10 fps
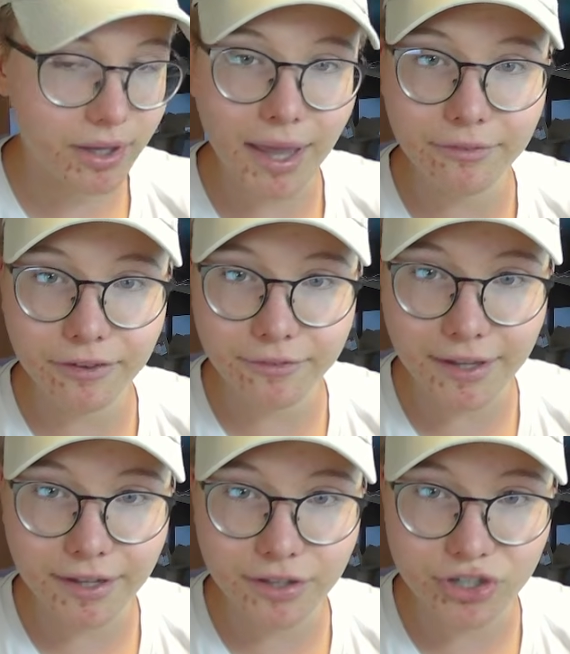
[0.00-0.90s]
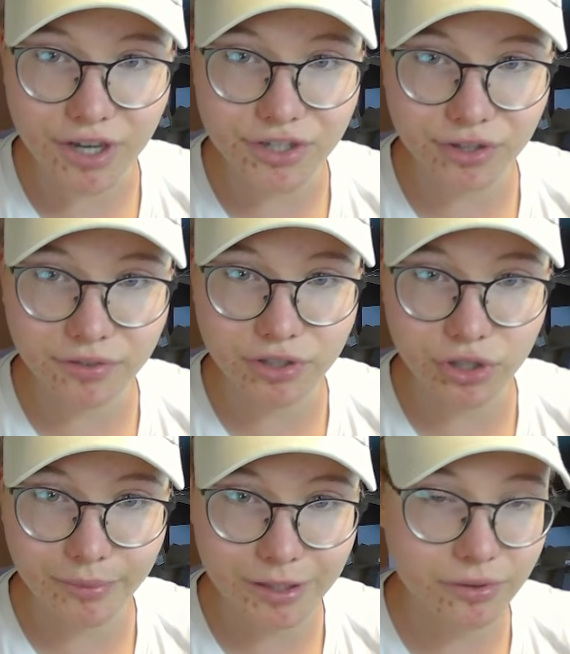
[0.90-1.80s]
with any change of the
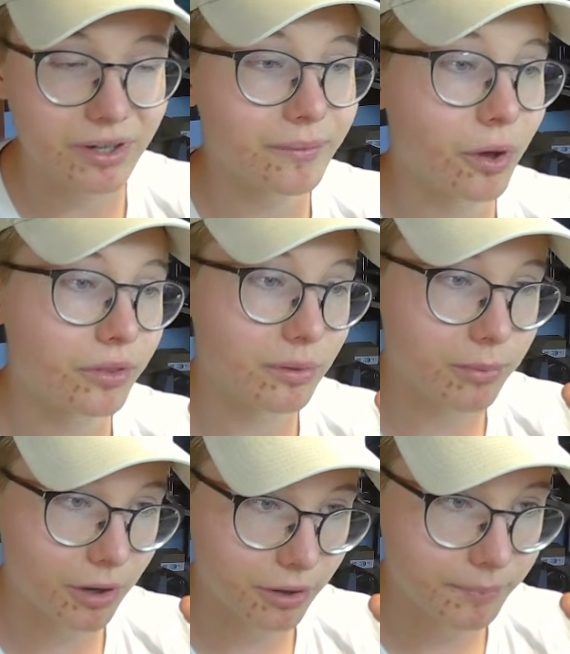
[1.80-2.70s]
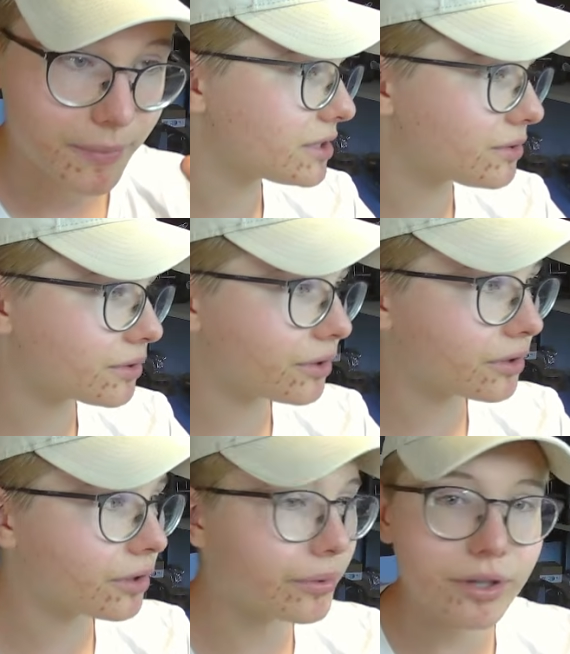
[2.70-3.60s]
geometry on the bottom. You're gonna
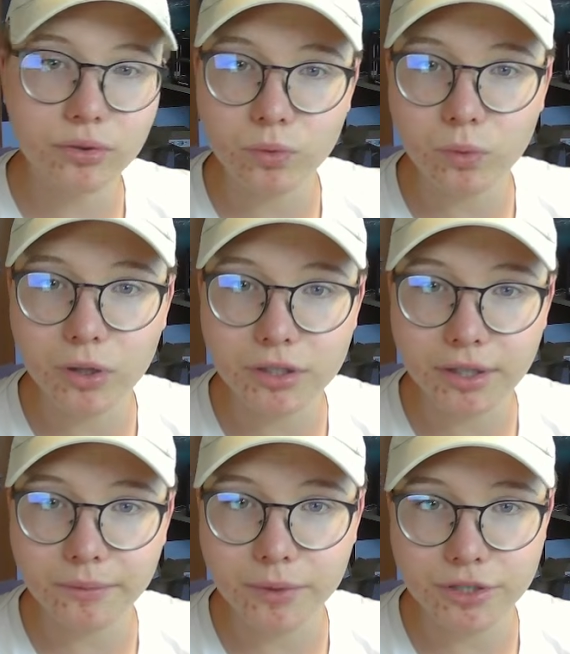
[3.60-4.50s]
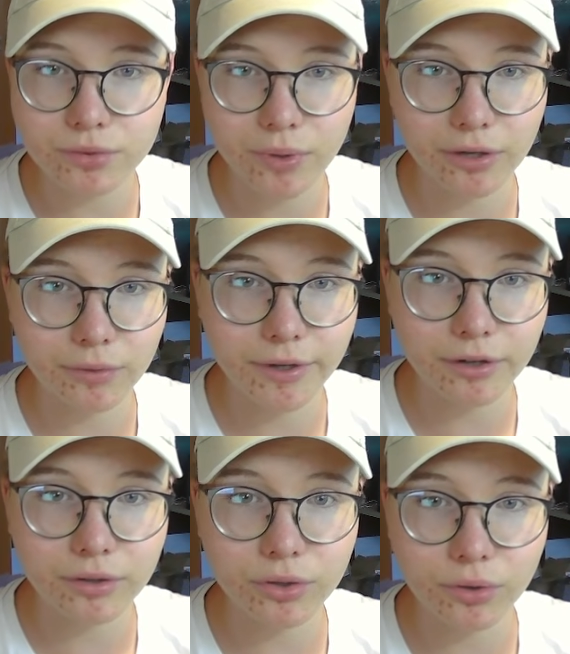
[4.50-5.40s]
go into quality, which is right over
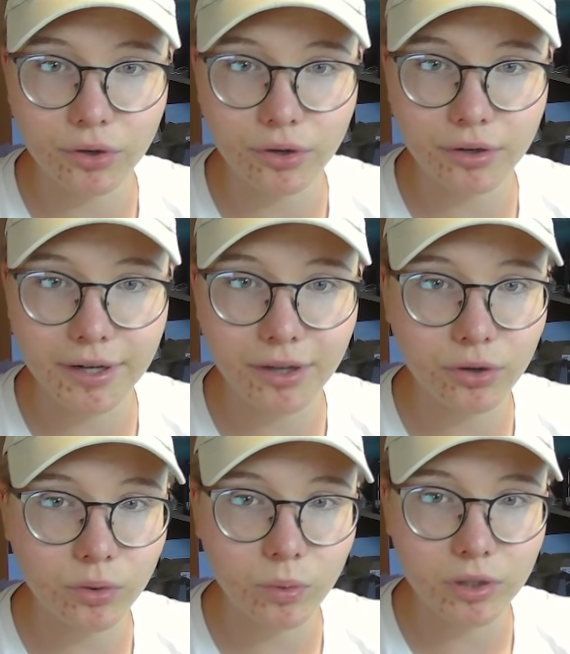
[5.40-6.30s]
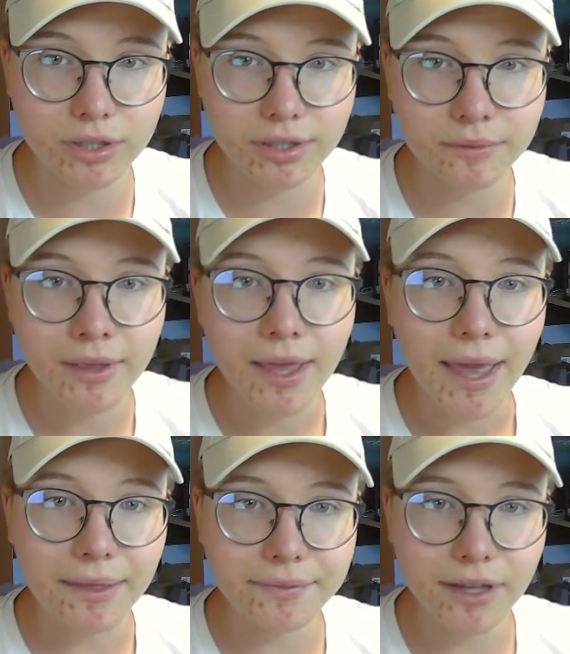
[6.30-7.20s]
here. You're gonna click on quality,
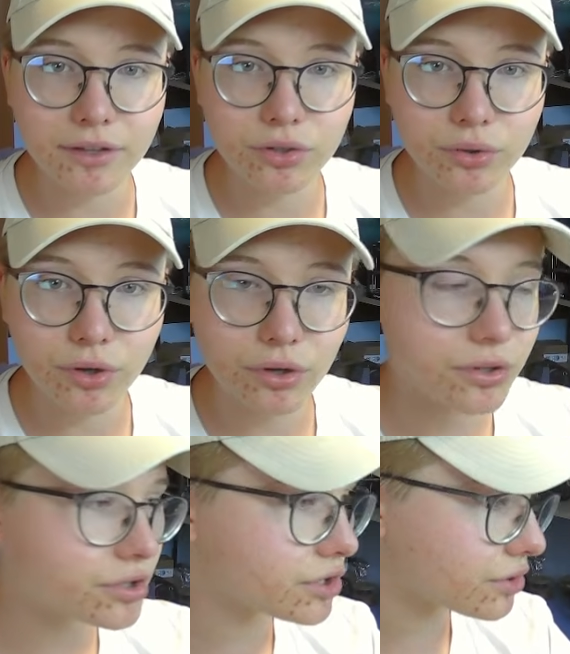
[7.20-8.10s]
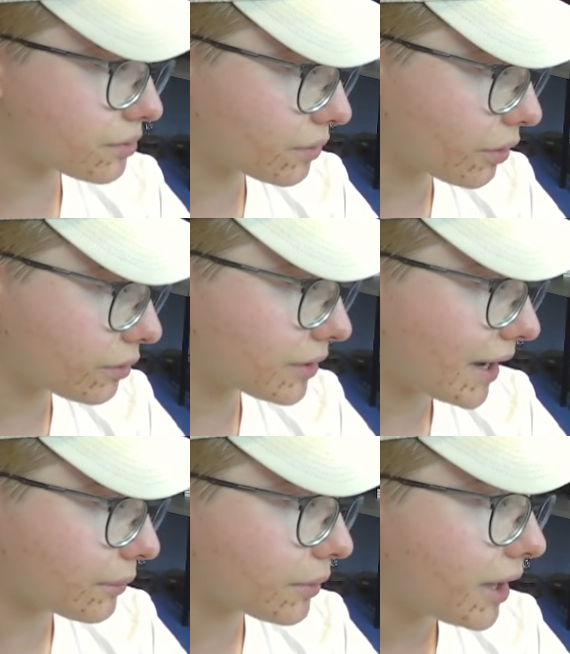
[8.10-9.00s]
and then you're gonna scroll
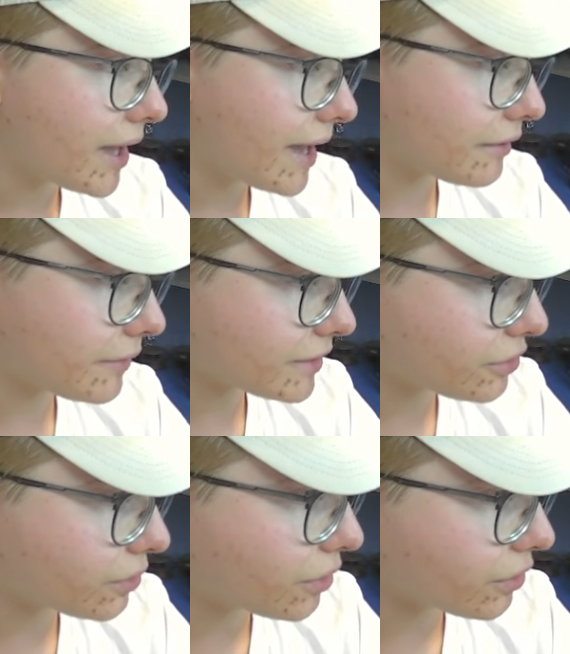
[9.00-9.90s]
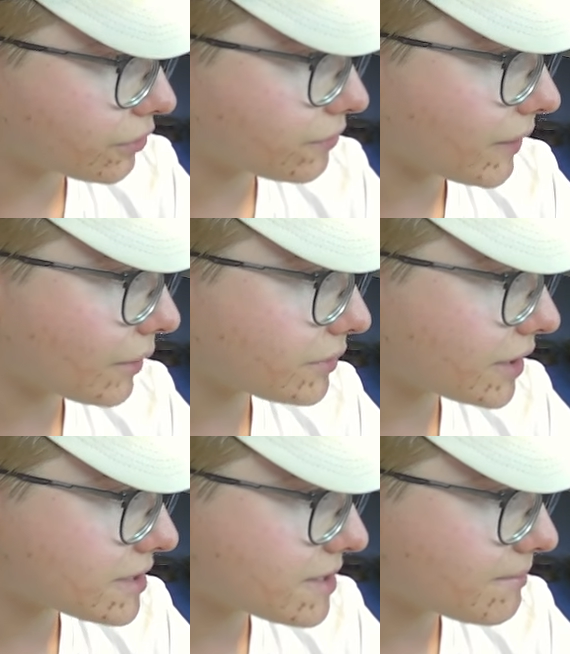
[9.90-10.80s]
down, and what you're gonna find
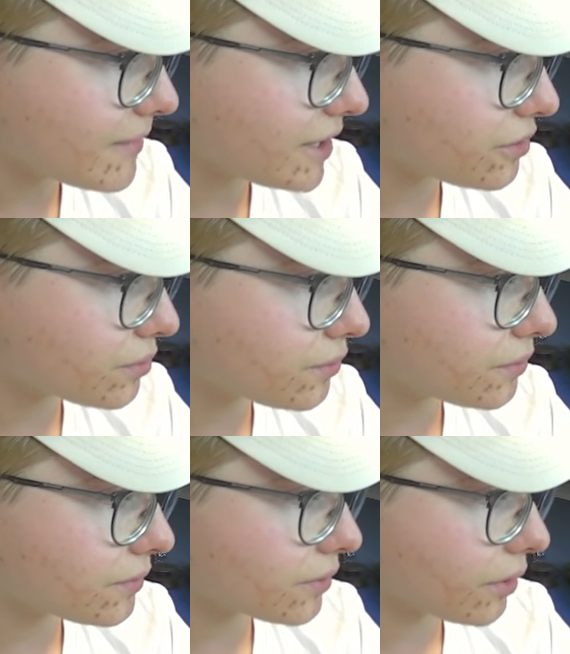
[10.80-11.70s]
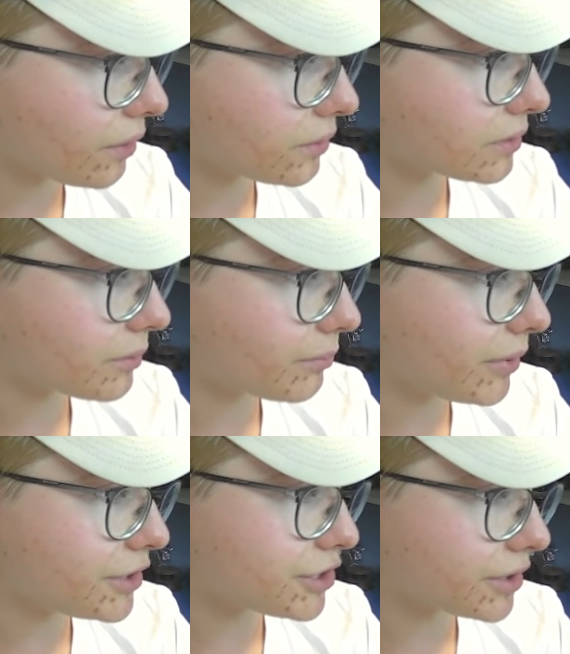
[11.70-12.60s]
is the menu called
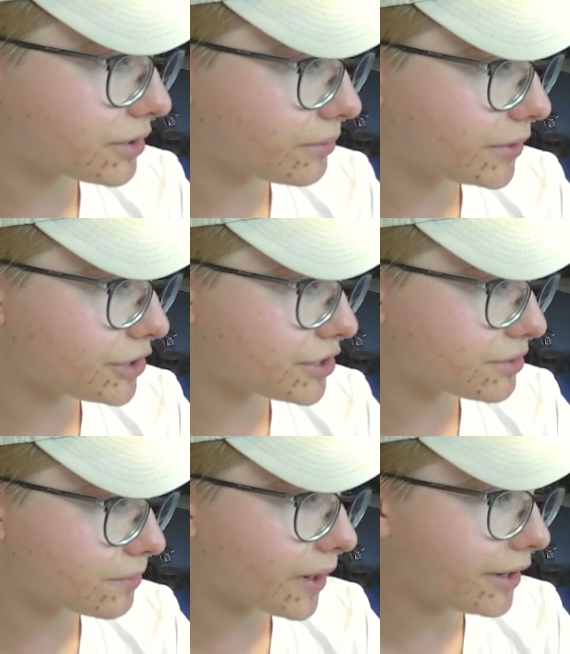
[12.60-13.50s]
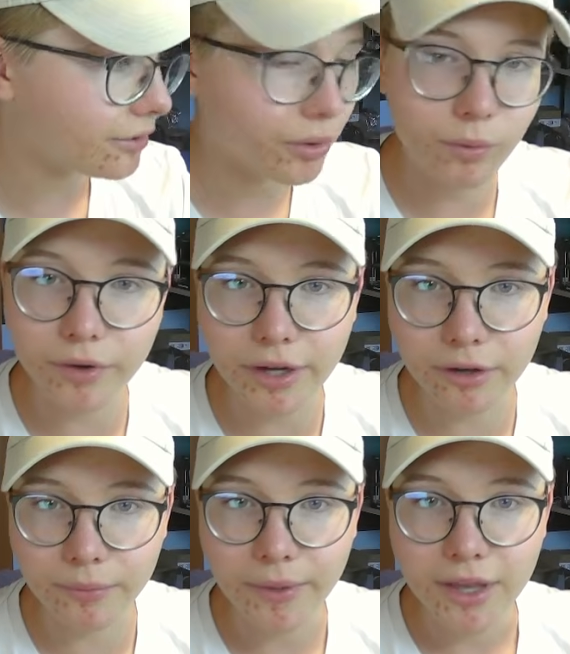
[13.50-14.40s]
bridging, which is right over
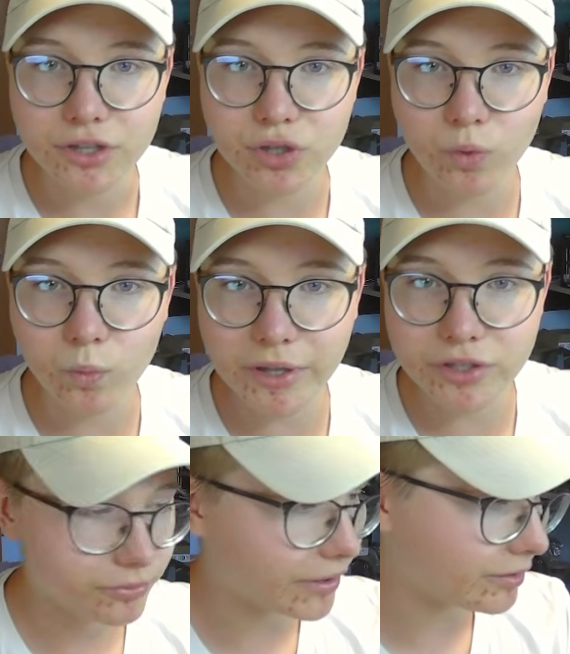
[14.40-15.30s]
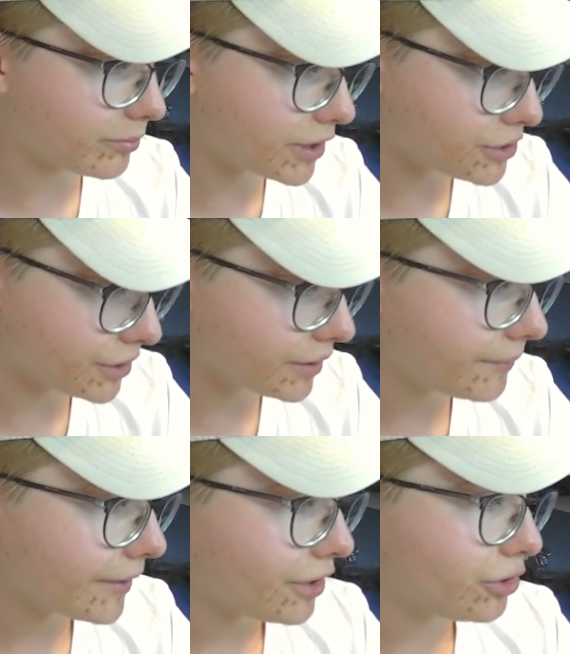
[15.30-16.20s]
here. So once you find bridging,
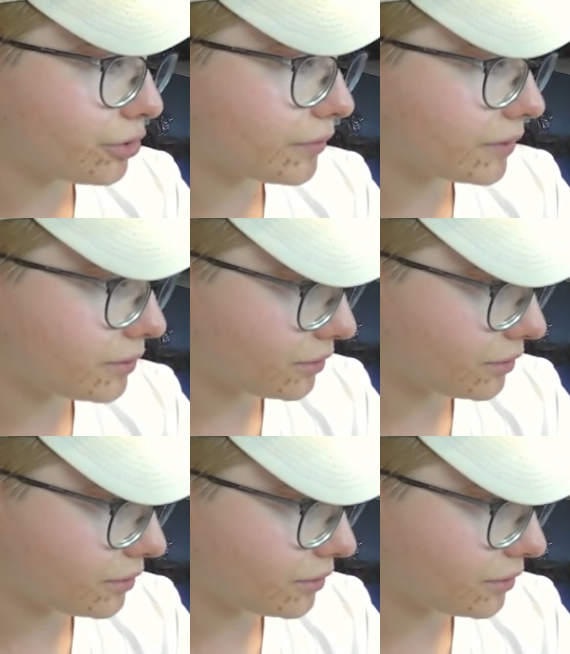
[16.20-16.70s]
you will